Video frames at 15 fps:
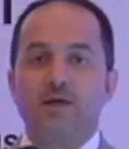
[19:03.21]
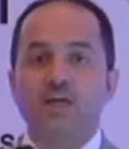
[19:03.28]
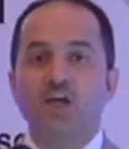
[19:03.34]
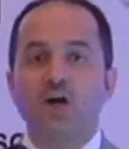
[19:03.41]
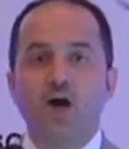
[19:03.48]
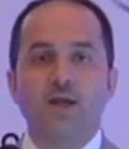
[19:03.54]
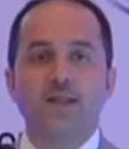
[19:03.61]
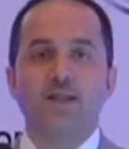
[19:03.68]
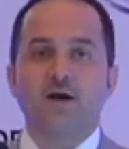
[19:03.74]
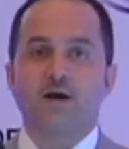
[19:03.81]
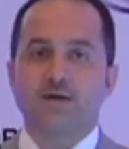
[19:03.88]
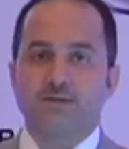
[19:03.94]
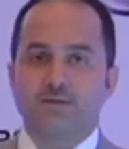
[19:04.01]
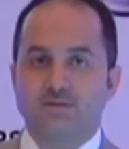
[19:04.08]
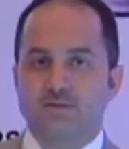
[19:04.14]

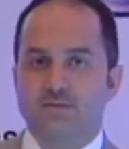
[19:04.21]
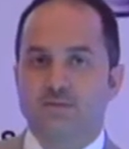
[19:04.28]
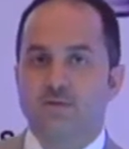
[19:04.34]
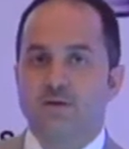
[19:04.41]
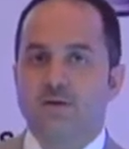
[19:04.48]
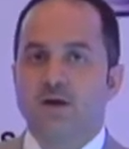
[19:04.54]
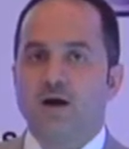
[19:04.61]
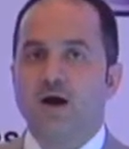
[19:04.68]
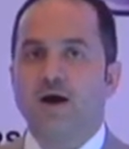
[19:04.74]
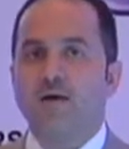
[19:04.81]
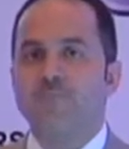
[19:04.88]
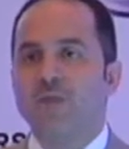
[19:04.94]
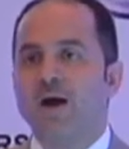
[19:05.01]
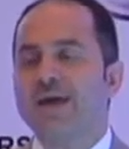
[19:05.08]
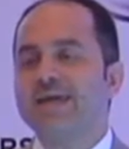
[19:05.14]
guidelines. Um,
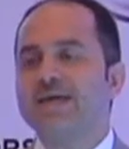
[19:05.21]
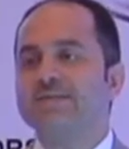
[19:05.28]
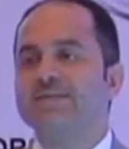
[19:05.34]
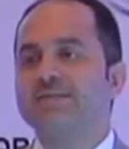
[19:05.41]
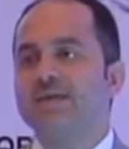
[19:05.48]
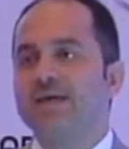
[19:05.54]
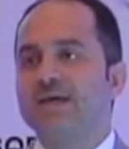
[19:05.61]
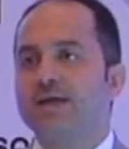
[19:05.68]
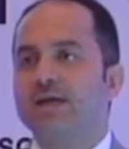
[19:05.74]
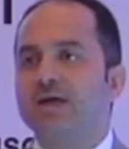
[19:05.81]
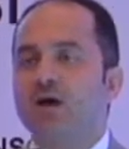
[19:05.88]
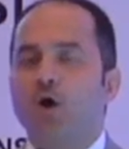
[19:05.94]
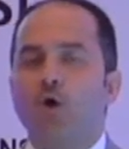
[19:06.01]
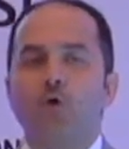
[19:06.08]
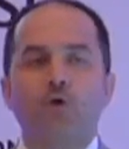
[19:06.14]
I can say,
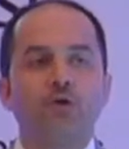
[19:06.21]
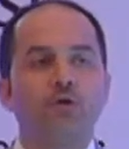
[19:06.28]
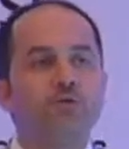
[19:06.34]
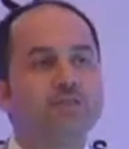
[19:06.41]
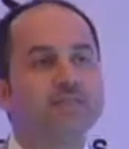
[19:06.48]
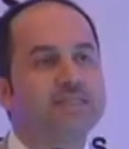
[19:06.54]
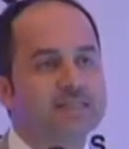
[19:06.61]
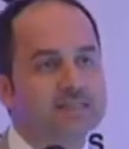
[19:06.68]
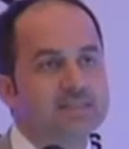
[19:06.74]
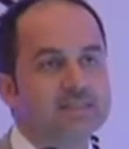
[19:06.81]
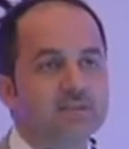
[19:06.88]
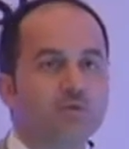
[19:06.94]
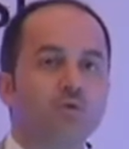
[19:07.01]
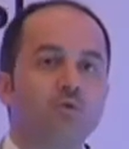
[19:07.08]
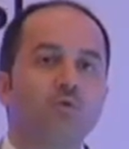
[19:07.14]
oh, use
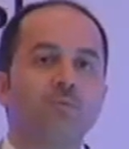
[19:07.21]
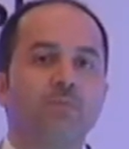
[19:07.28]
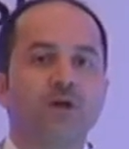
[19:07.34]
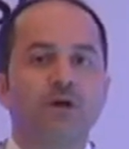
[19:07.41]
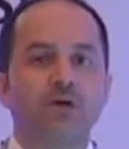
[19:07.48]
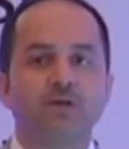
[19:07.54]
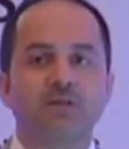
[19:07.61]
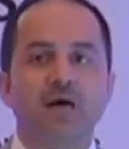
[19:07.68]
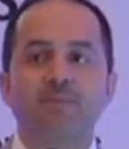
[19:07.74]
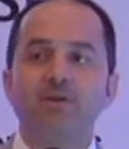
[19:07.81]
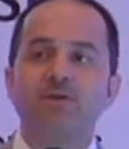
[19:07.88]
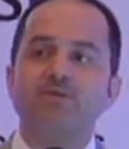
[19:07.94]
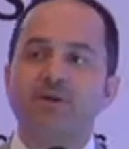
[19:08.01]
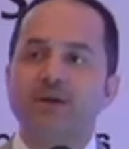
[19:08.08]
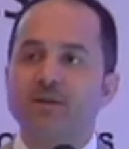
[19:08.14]
this rule because I've
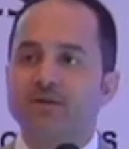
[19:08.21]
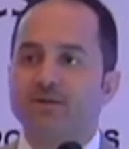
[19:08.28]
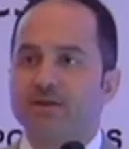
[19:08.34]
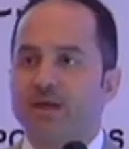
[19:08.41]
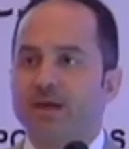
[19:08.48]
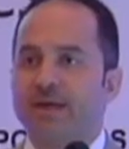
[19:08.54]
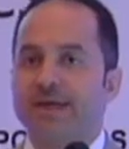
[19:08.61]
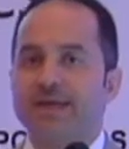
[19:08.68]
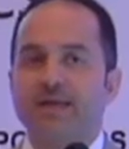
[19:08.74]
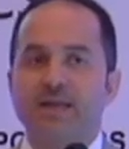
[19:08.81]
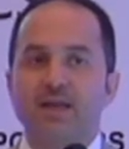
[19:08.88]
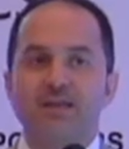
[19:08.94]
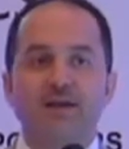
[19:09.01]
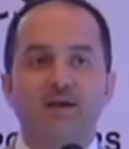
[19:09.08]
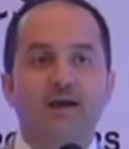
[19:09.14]
been trained uh, in
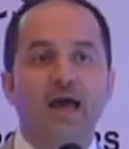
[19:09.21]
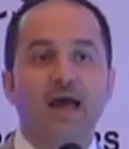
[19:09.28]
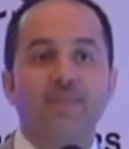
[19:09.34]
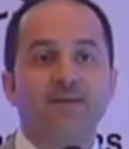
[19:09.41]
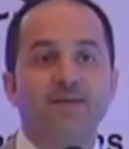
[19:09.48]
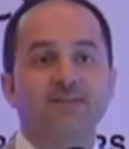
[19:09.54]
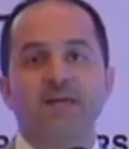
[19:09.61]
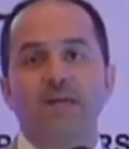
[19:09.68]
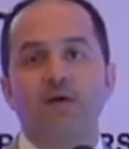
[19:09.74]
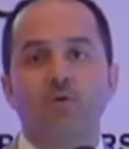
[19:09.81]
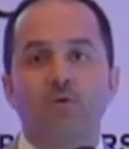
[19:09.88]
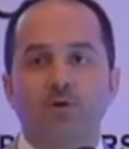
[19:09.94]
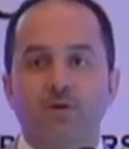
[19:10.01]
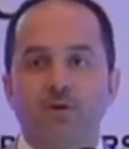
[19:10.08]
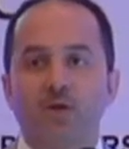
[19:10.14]
Canada and this is going to
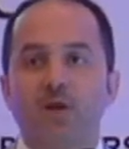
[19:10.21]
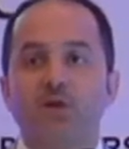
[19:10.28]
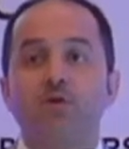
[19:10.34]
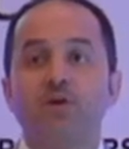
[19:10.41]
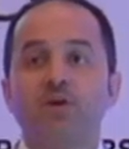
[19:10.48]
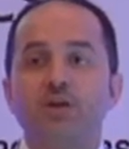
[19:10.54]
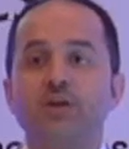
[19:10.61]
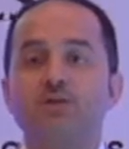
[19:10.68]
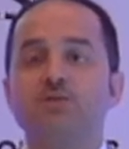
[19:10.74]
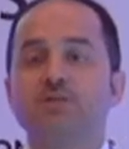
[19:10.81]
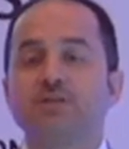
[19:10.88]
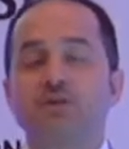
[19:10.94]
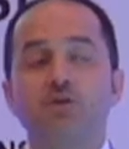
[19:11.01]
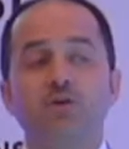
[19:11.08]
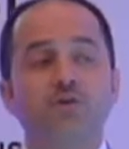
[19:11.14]
work. No, you need, to,
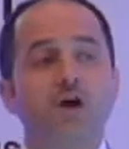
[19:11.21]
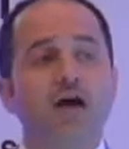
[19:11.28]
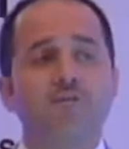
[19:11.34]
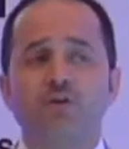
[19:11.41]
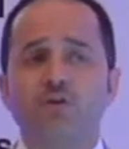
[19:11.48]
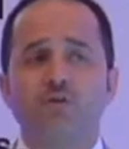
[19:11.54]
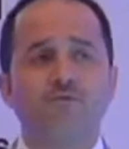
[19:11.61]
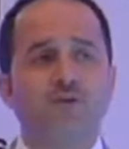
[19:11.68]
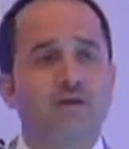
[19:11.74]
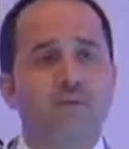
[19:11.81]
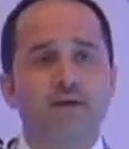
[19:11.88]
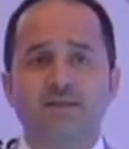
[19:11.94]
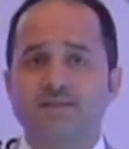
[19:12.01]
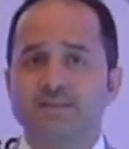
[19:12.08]
you need to have your environmental